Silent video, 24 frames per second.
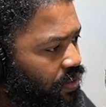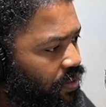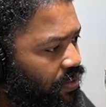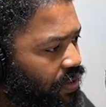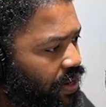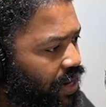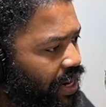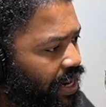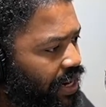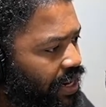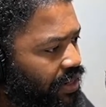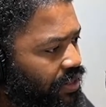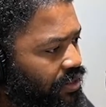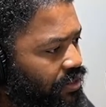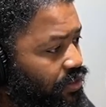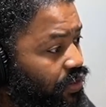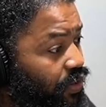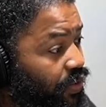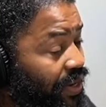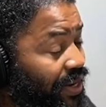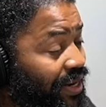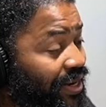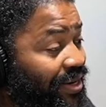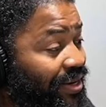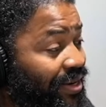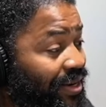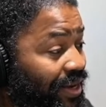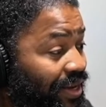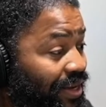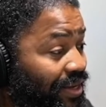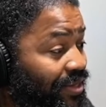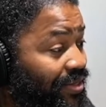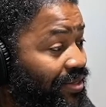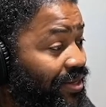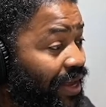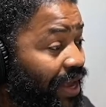All right. So it
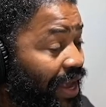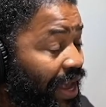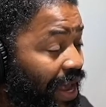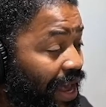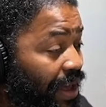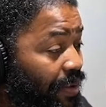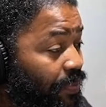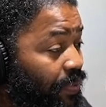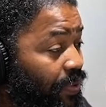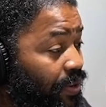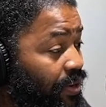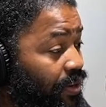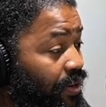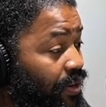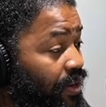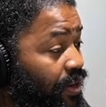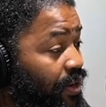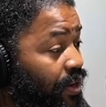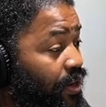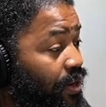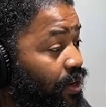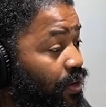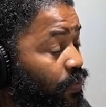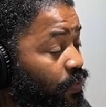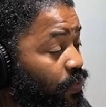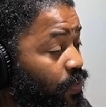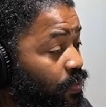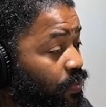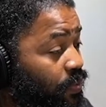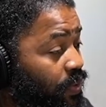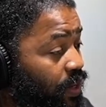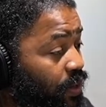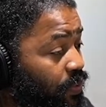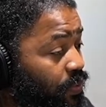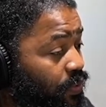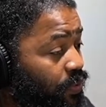does happen when
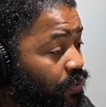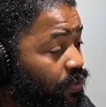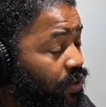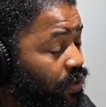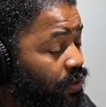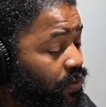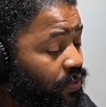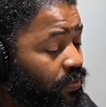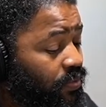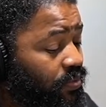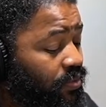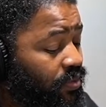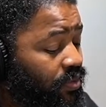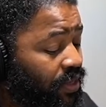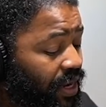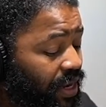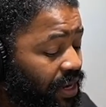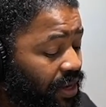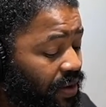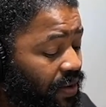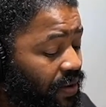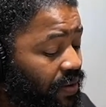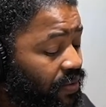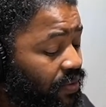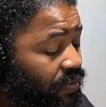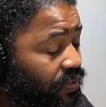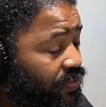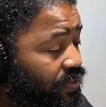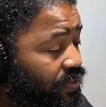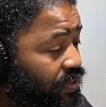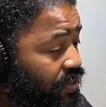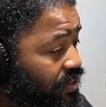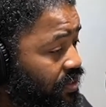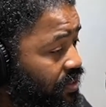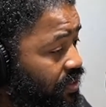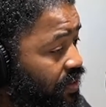people don't take all of
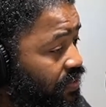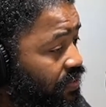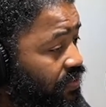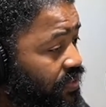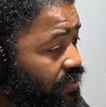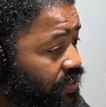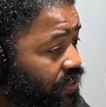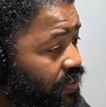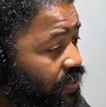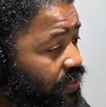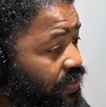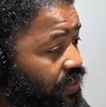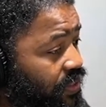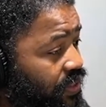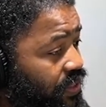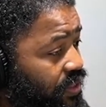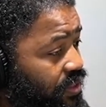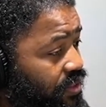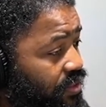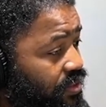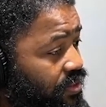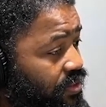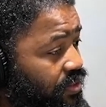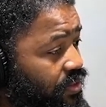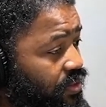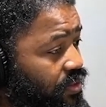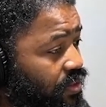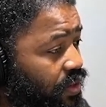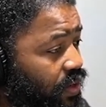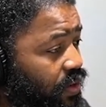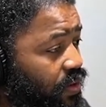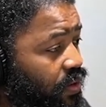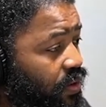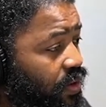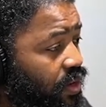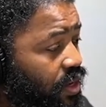this stuff serious. You
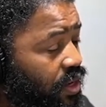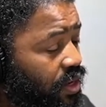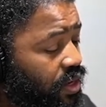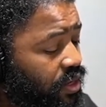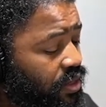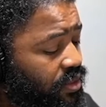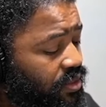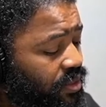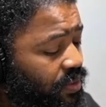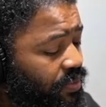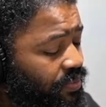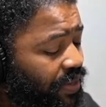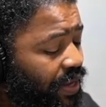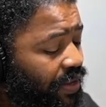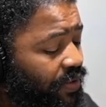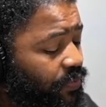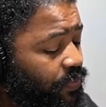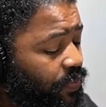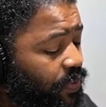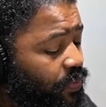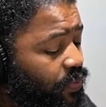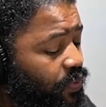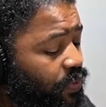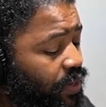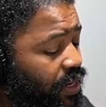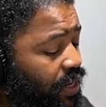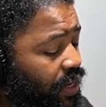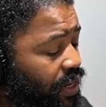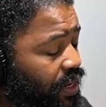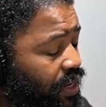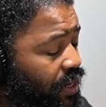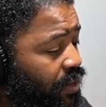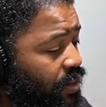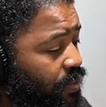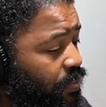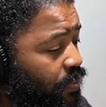know, sometimes people get
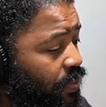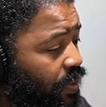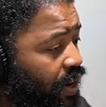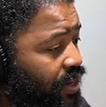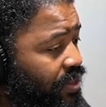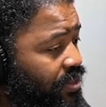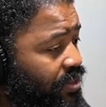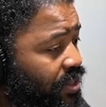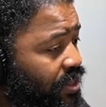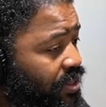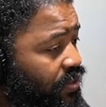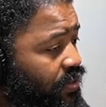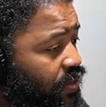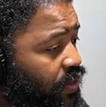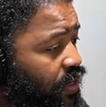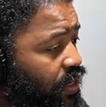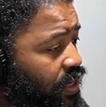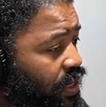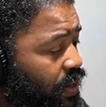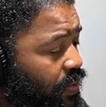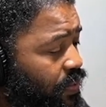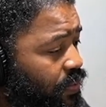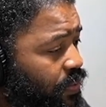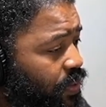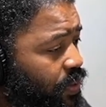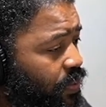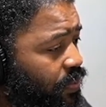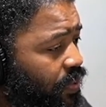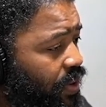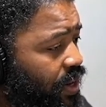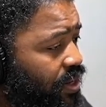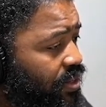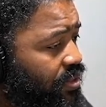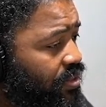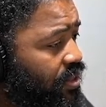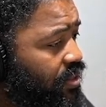in the process or they're done with the
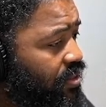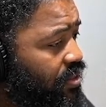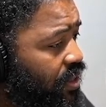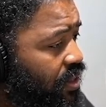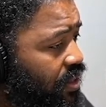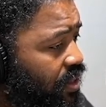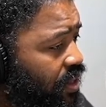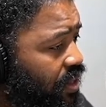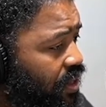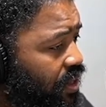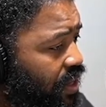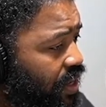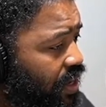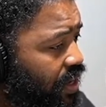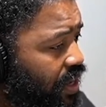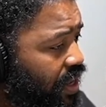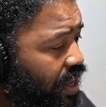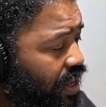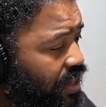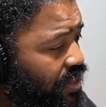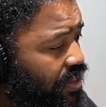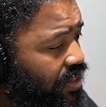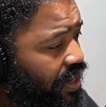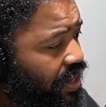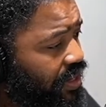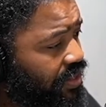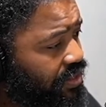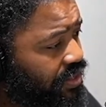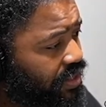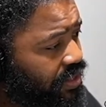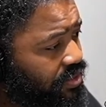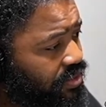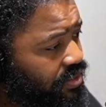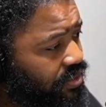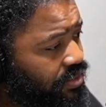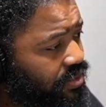process and then they contact
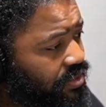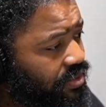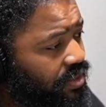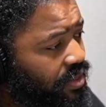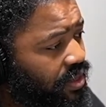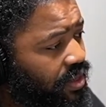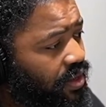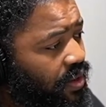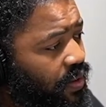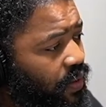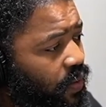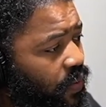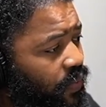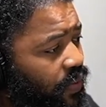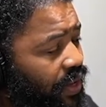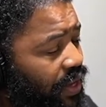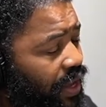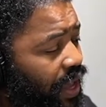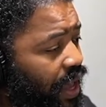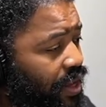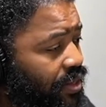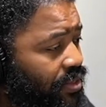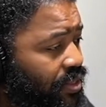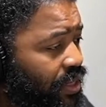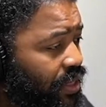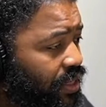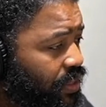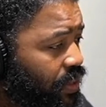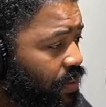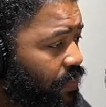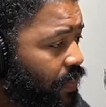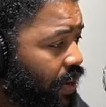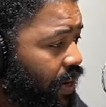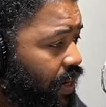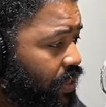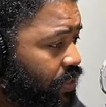us or they contact the
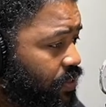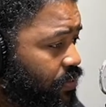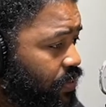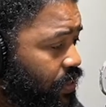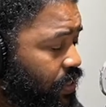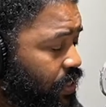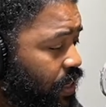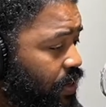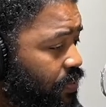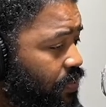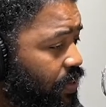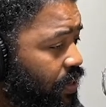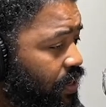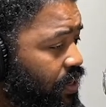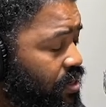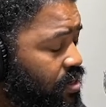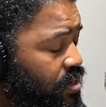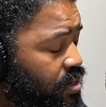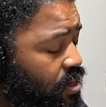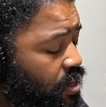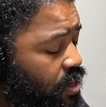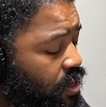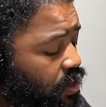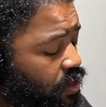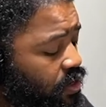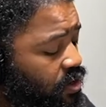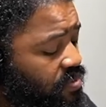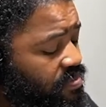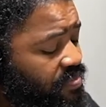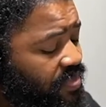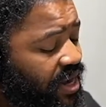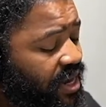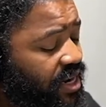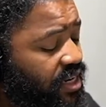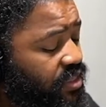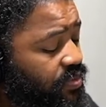management company. Your
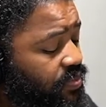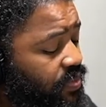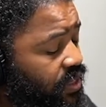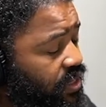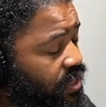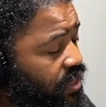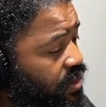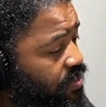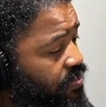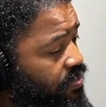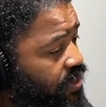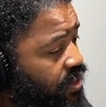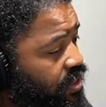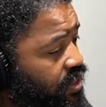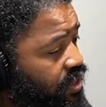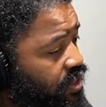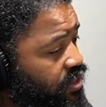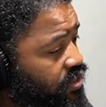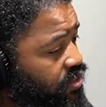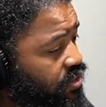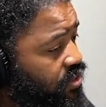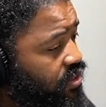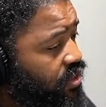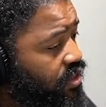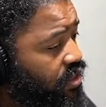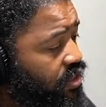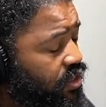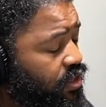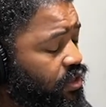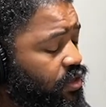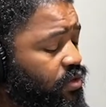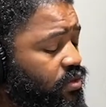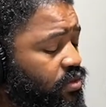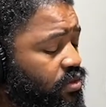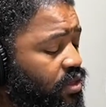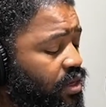management company that you're going to
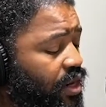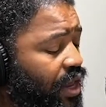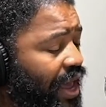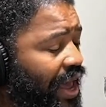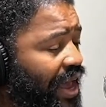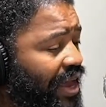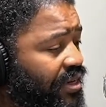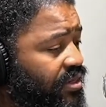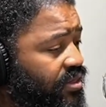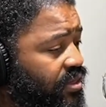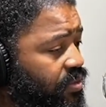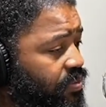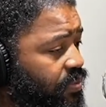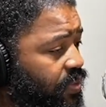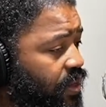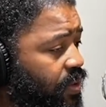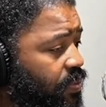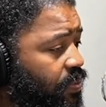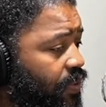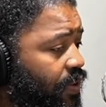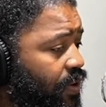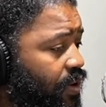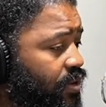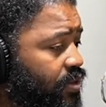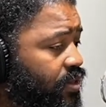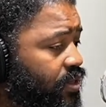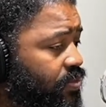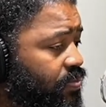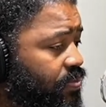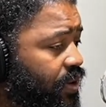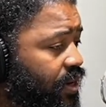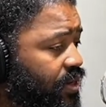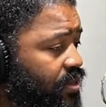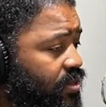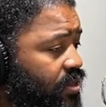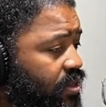use should actually be a part of this
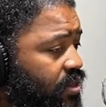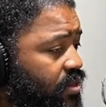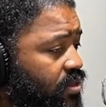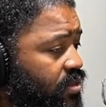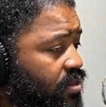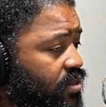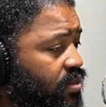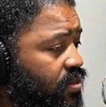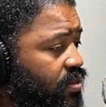process.